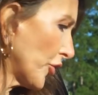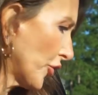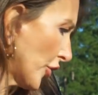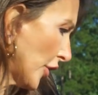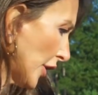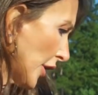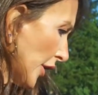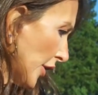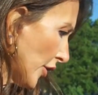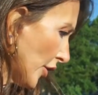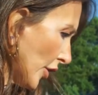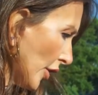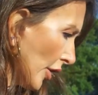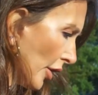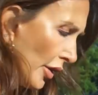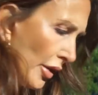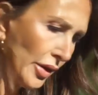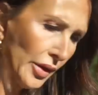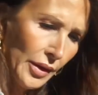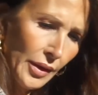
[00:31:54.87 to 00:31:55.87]
friend.
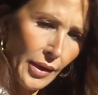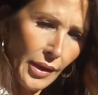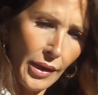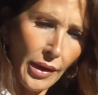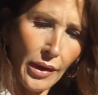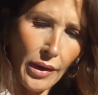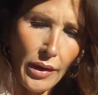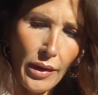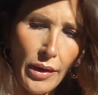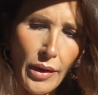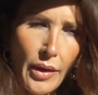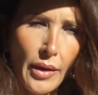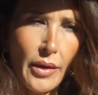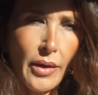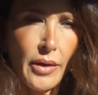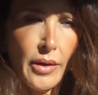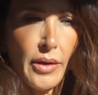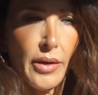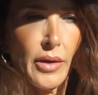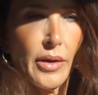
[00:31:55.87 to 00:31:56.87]
To the cause of
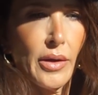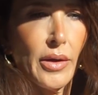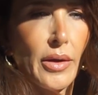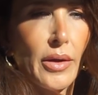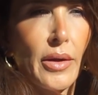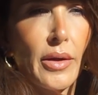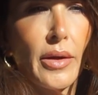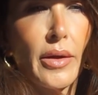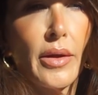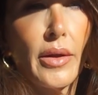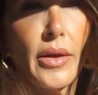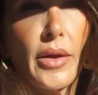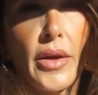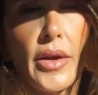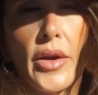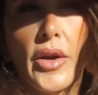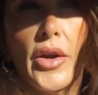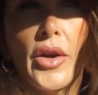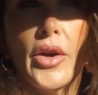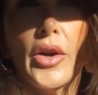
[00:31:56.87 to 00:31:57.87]
organ donation.
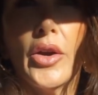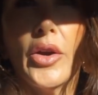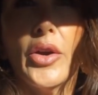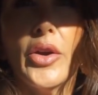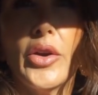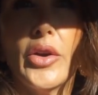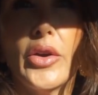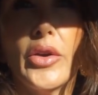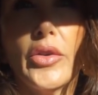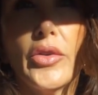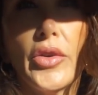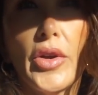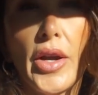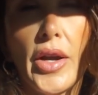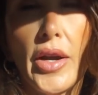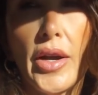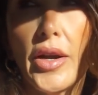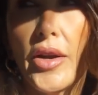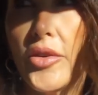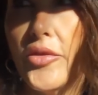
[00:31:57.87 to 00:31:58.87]
Her
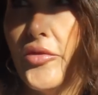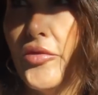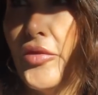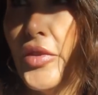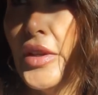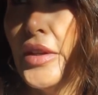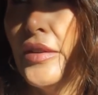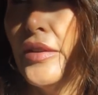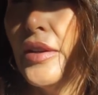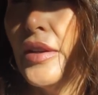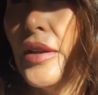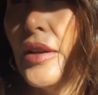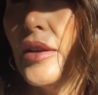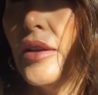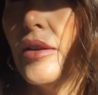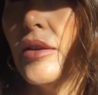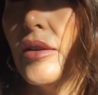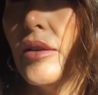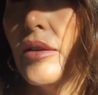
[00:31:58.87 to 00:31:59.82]
uh, venti.